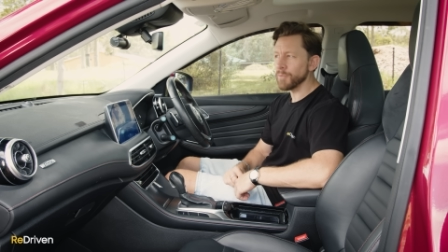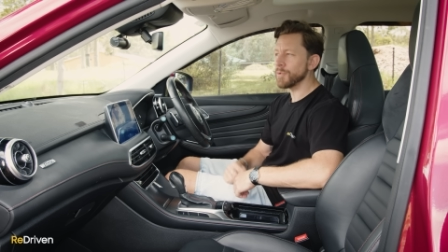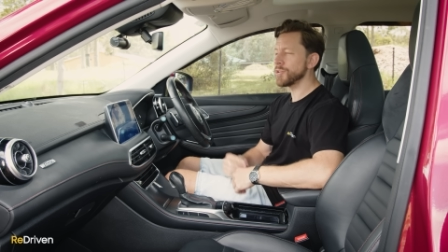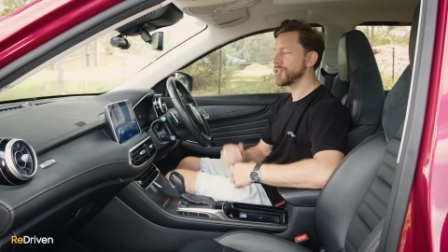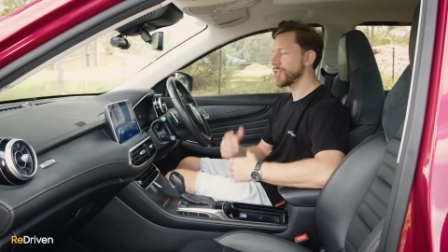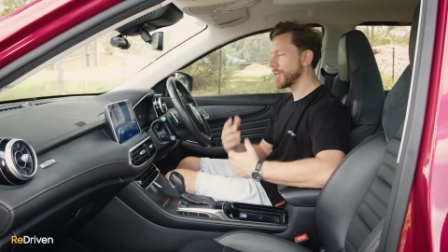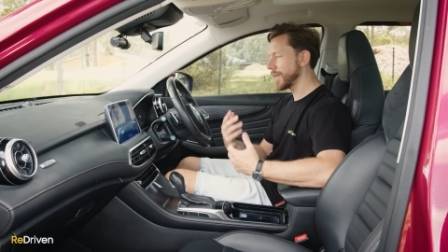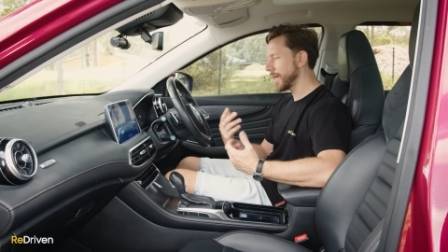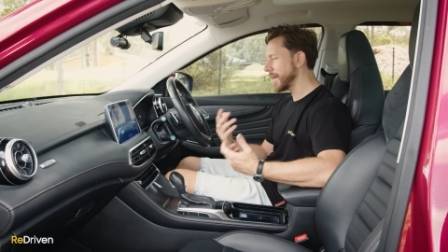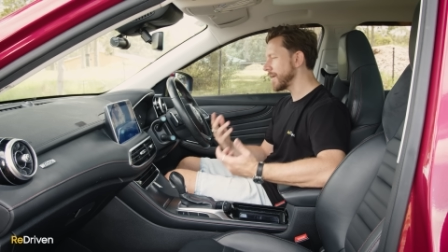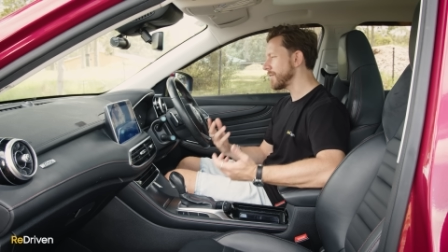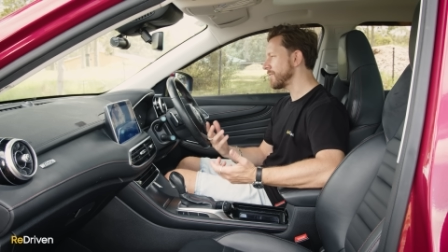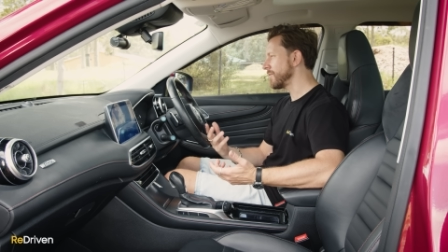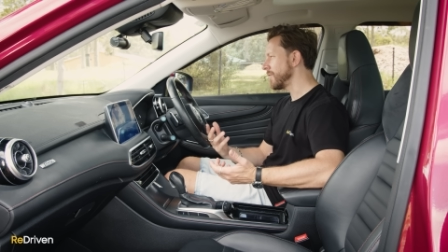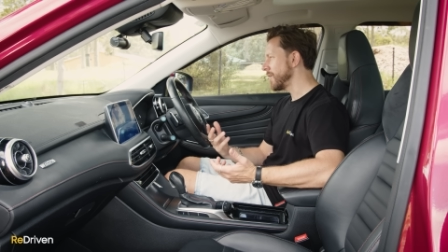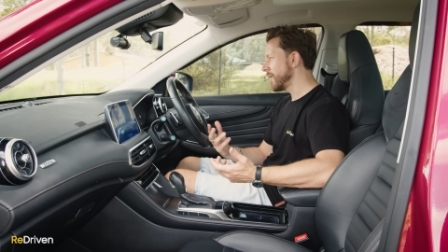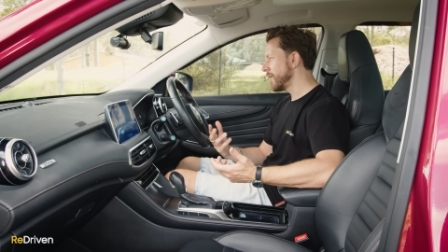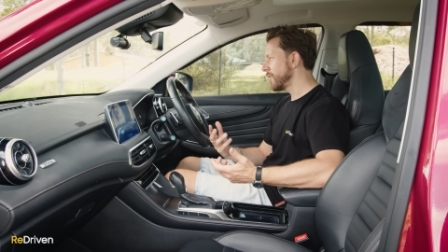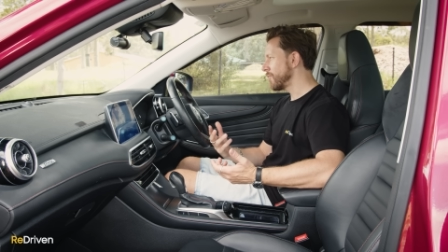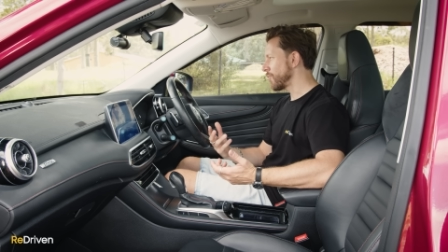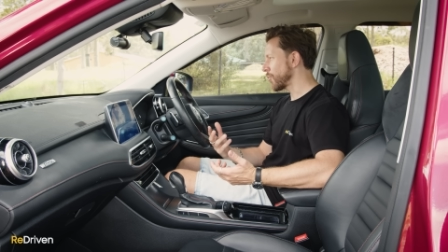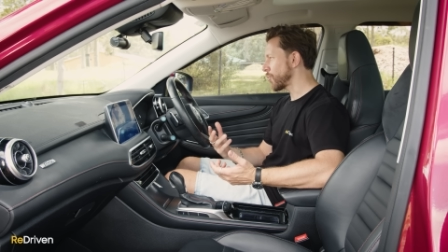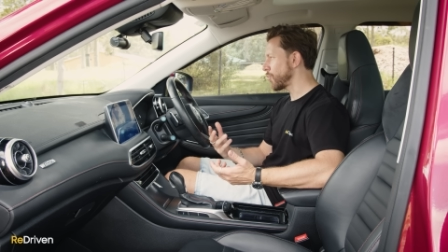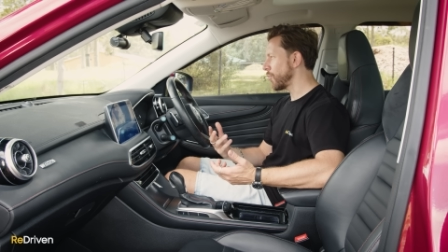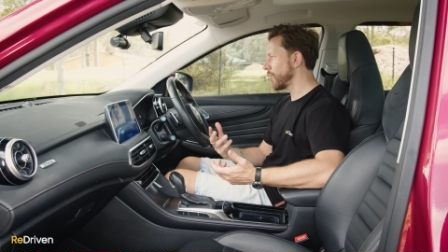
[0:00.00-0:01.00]
which again
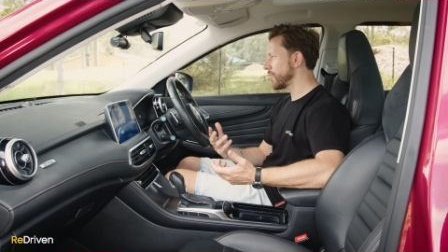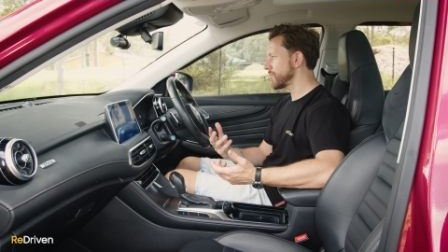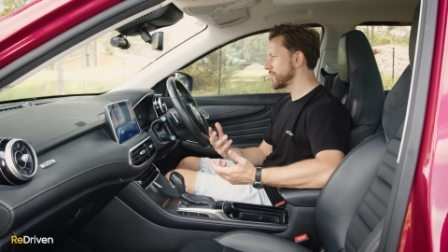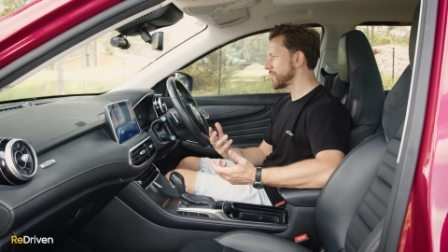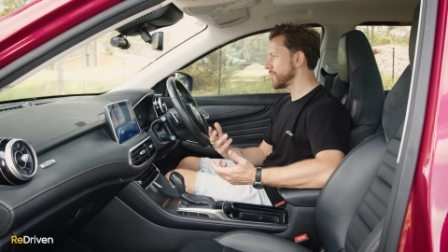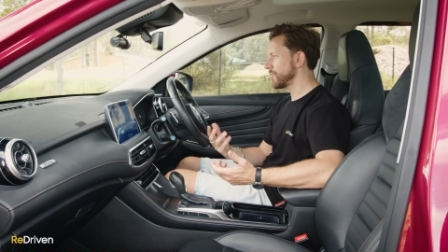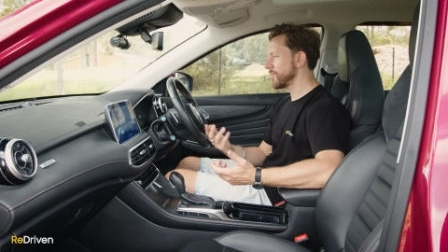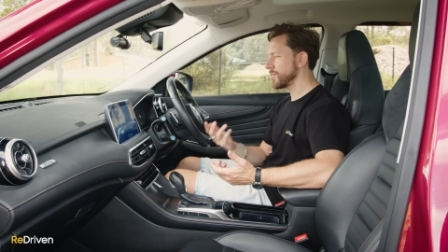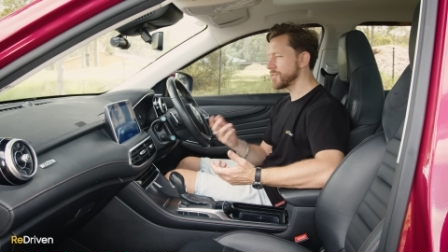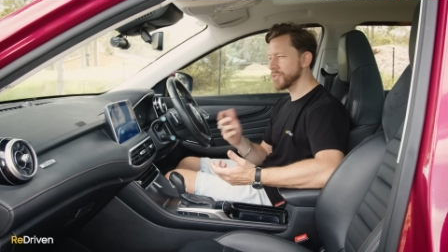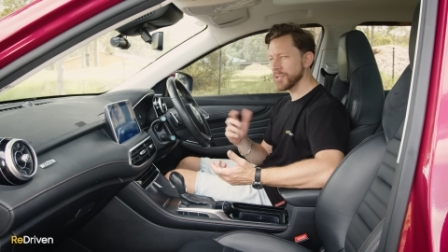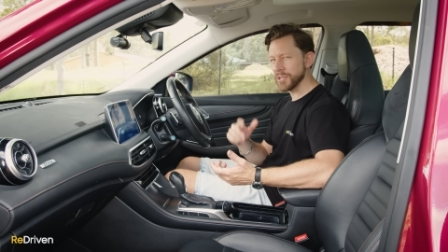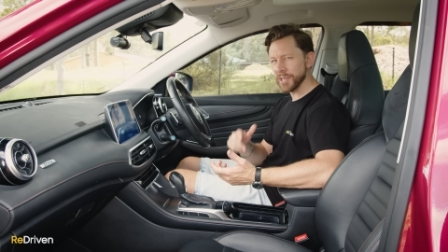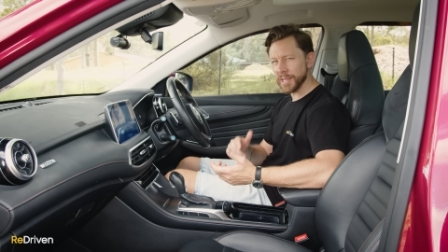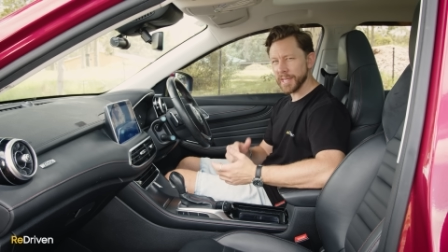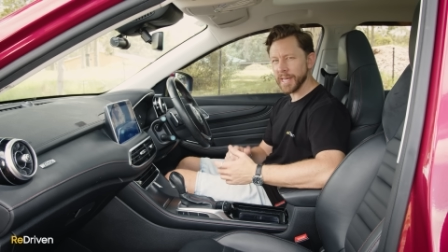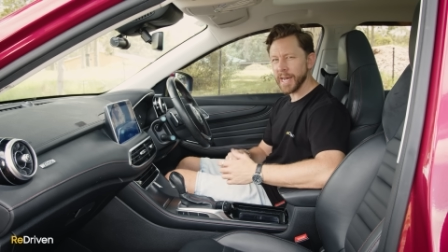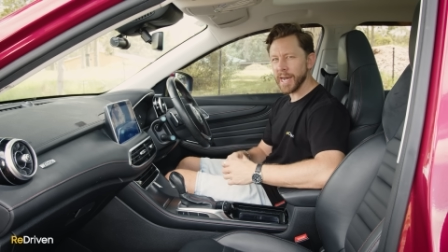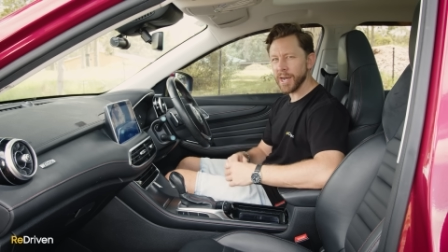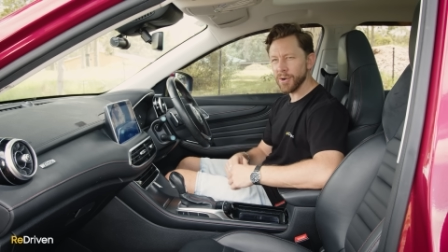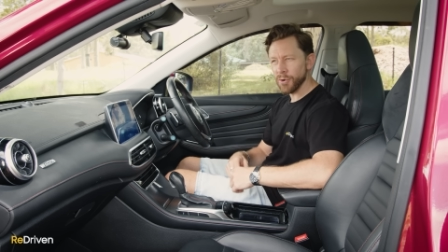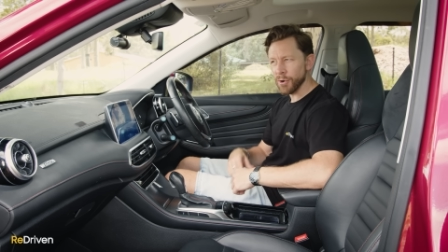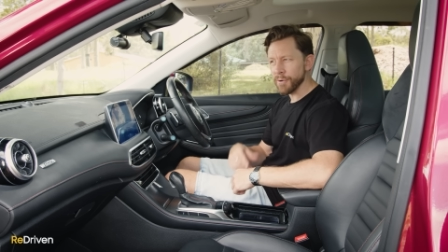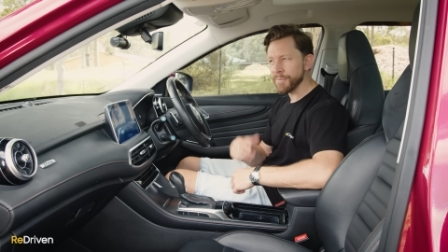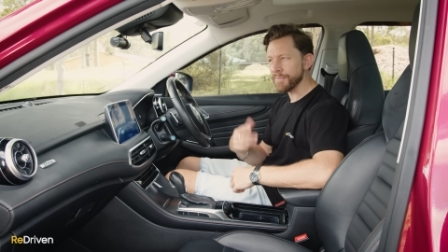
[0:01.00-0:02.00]
requires you to turn the
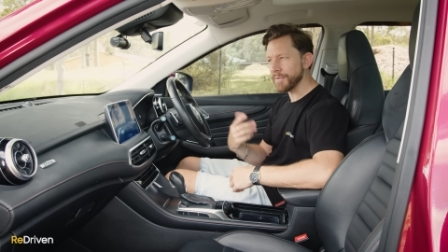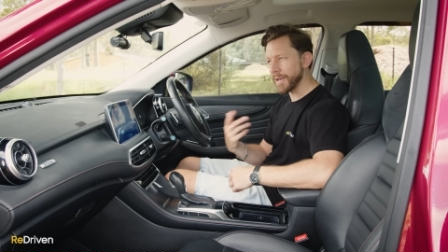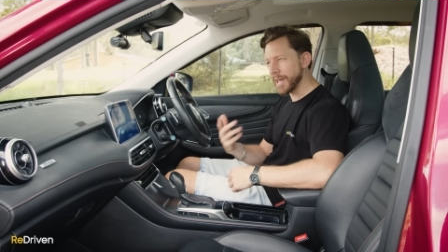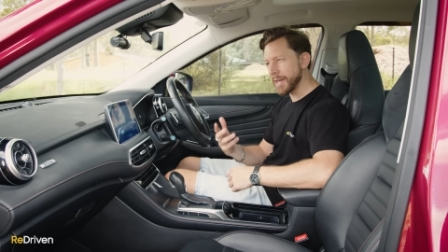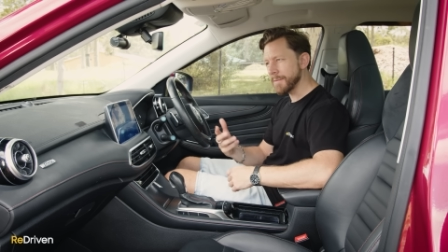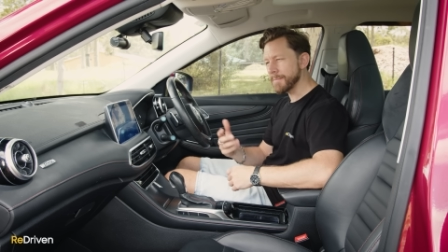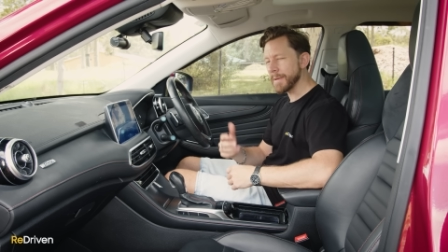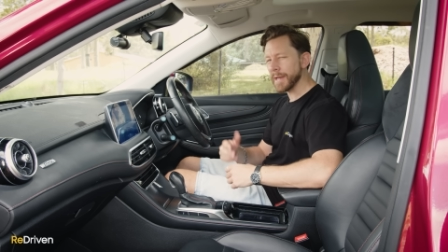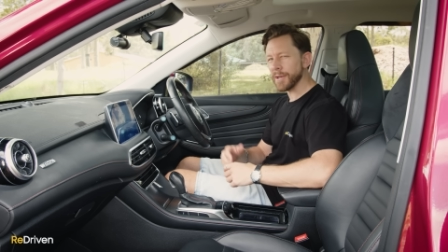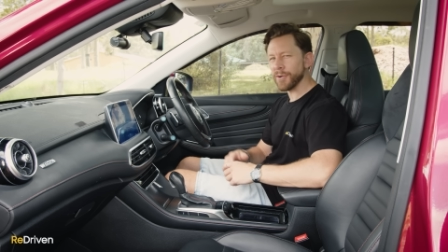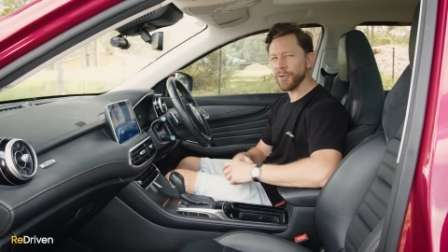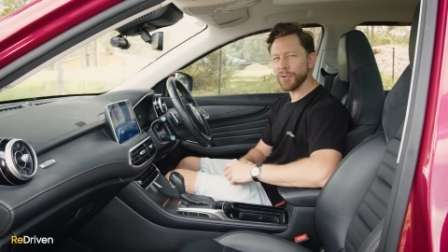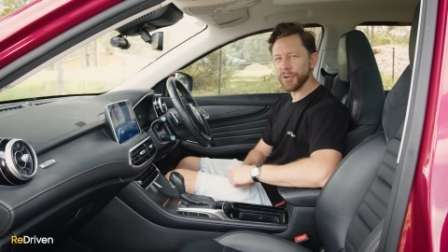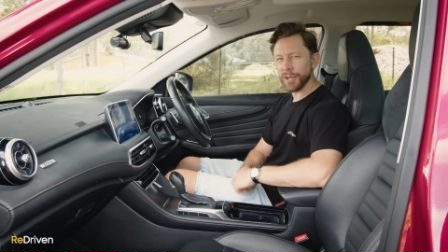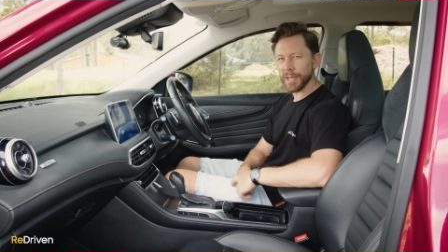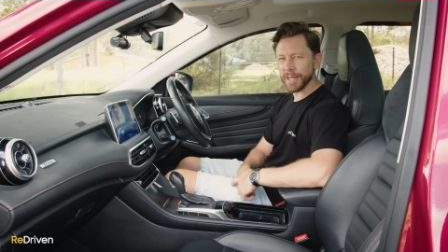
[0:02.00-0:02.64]
car off and back on